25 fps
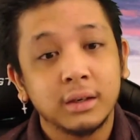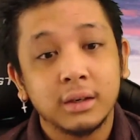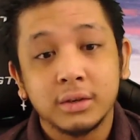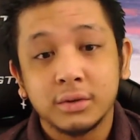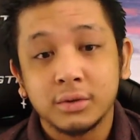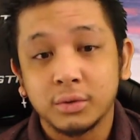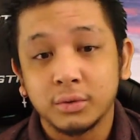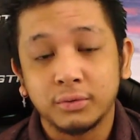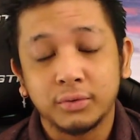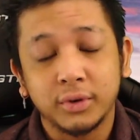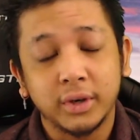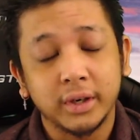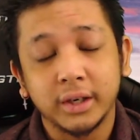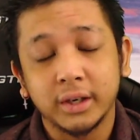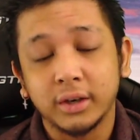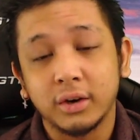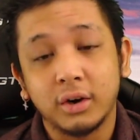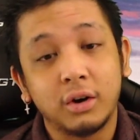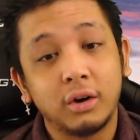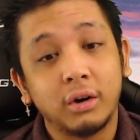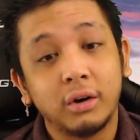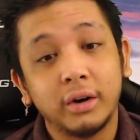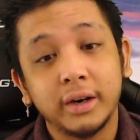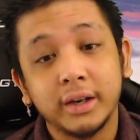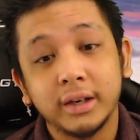So fucking
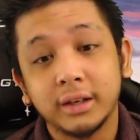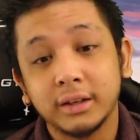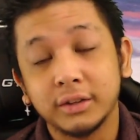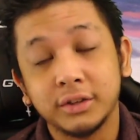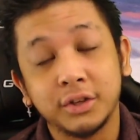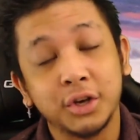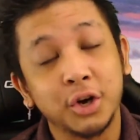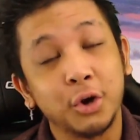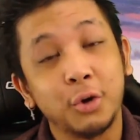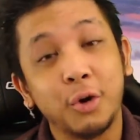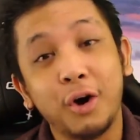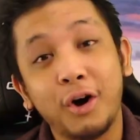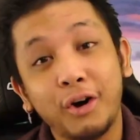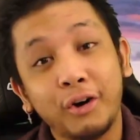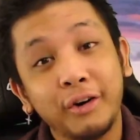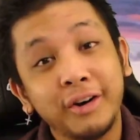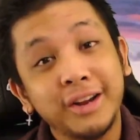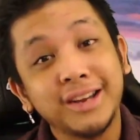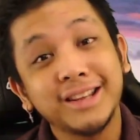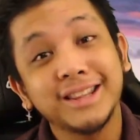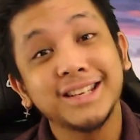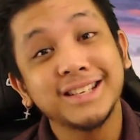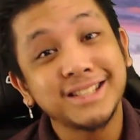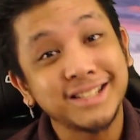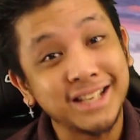Arya. Yo,
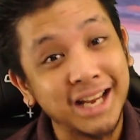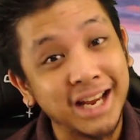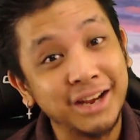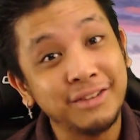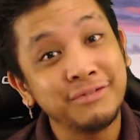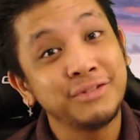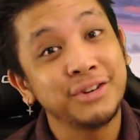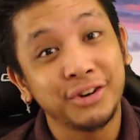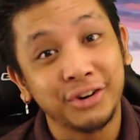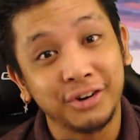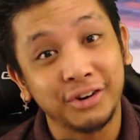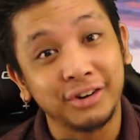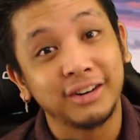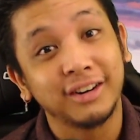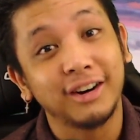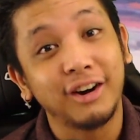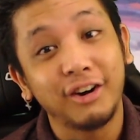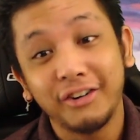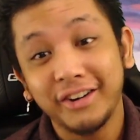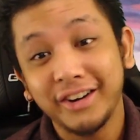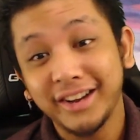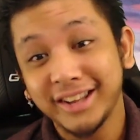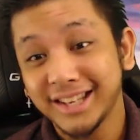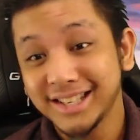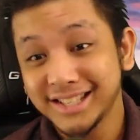Arya the Savior.
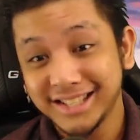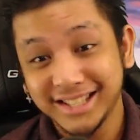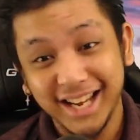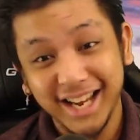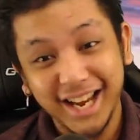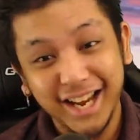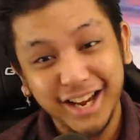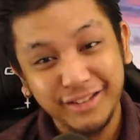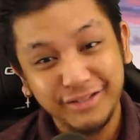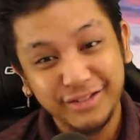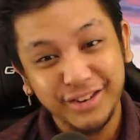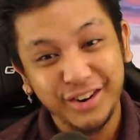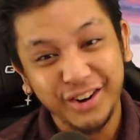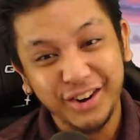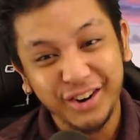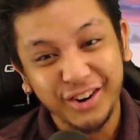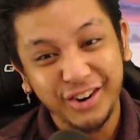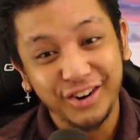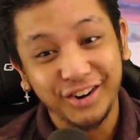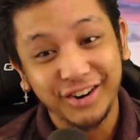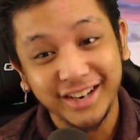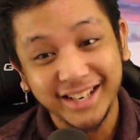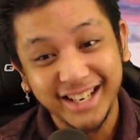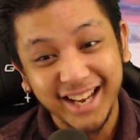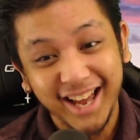Arya the Savior.
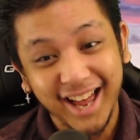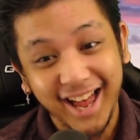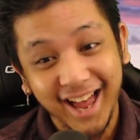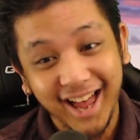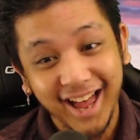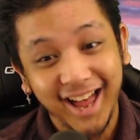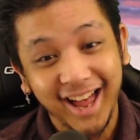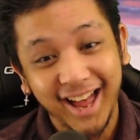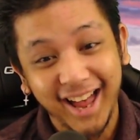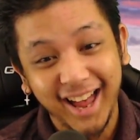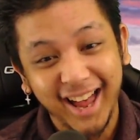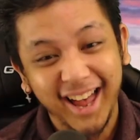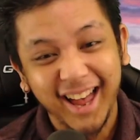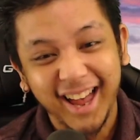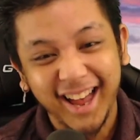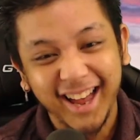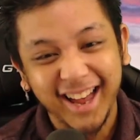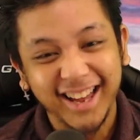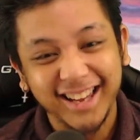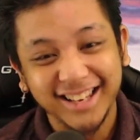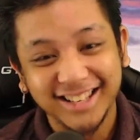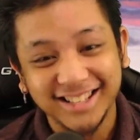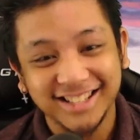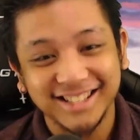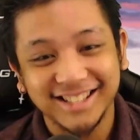
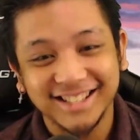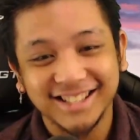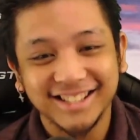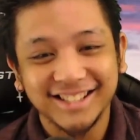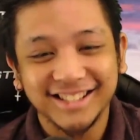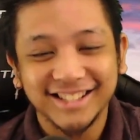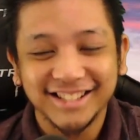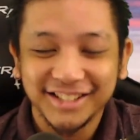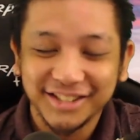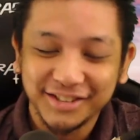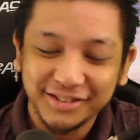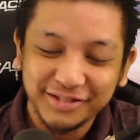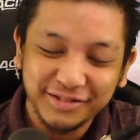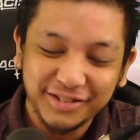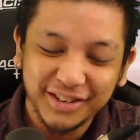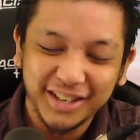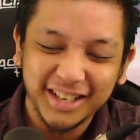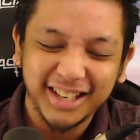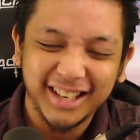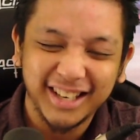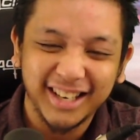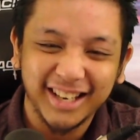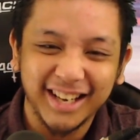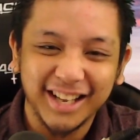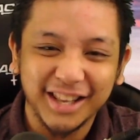Yes.
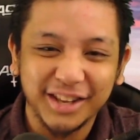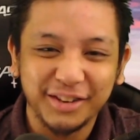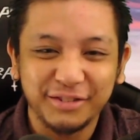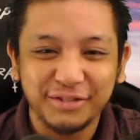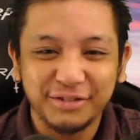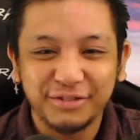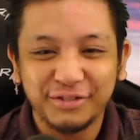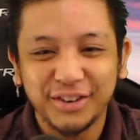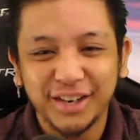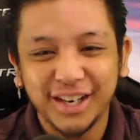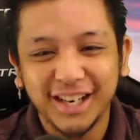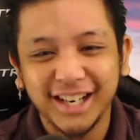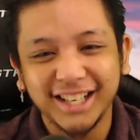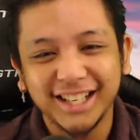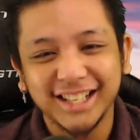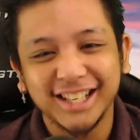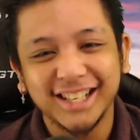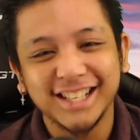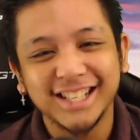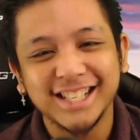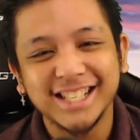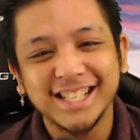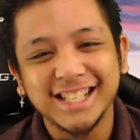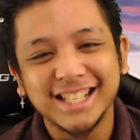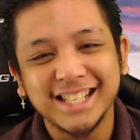Fuck yeah. The fucking
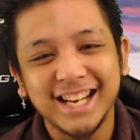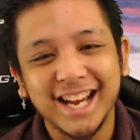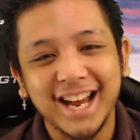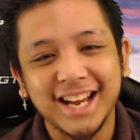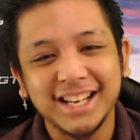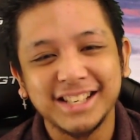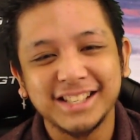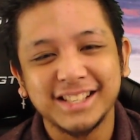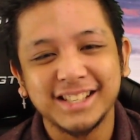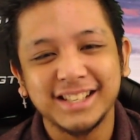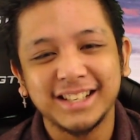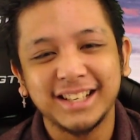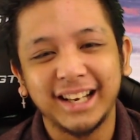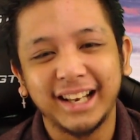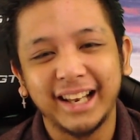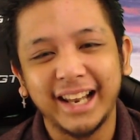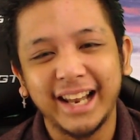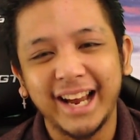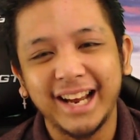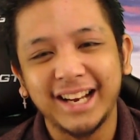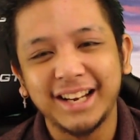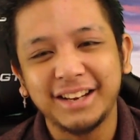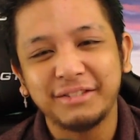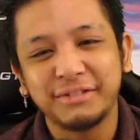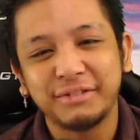assassin
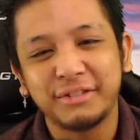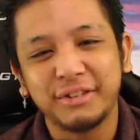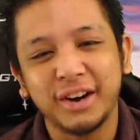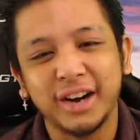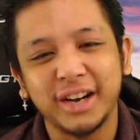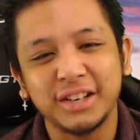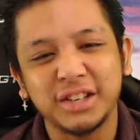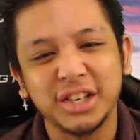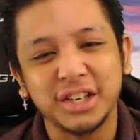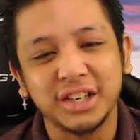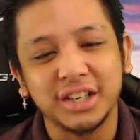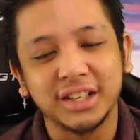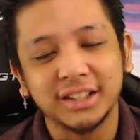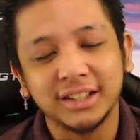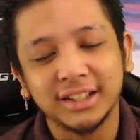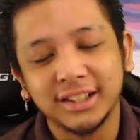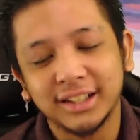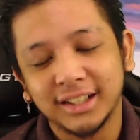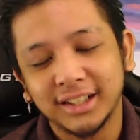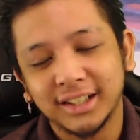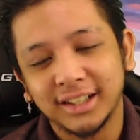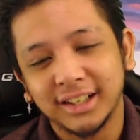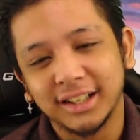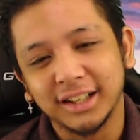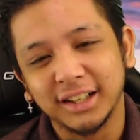lady fighter.
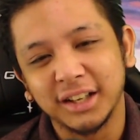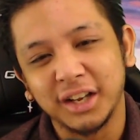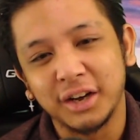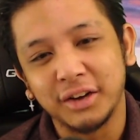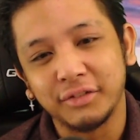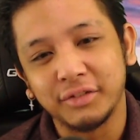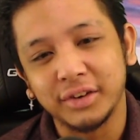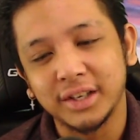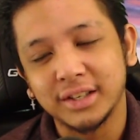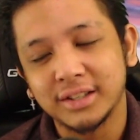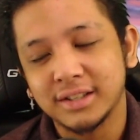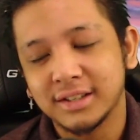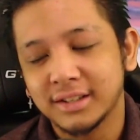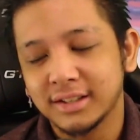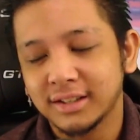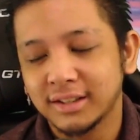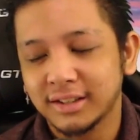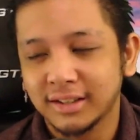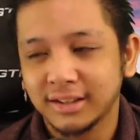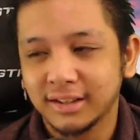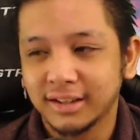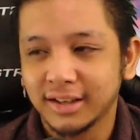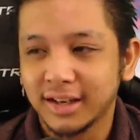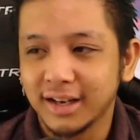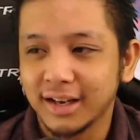Love it.
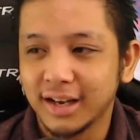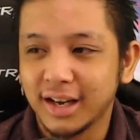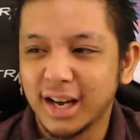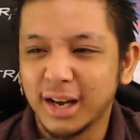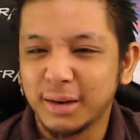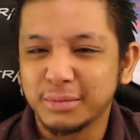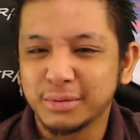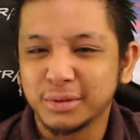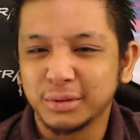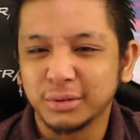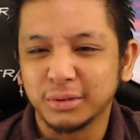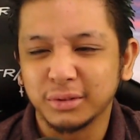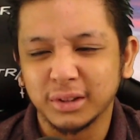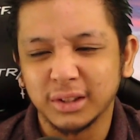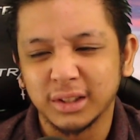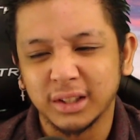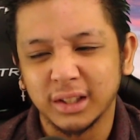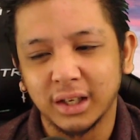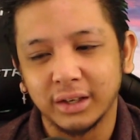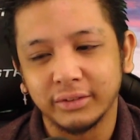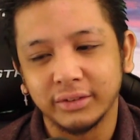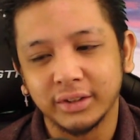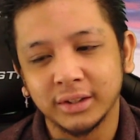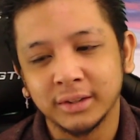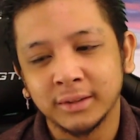Absolutely
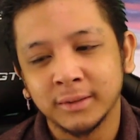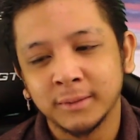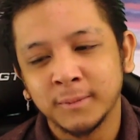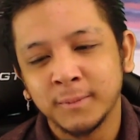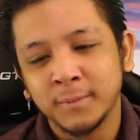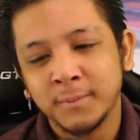love it.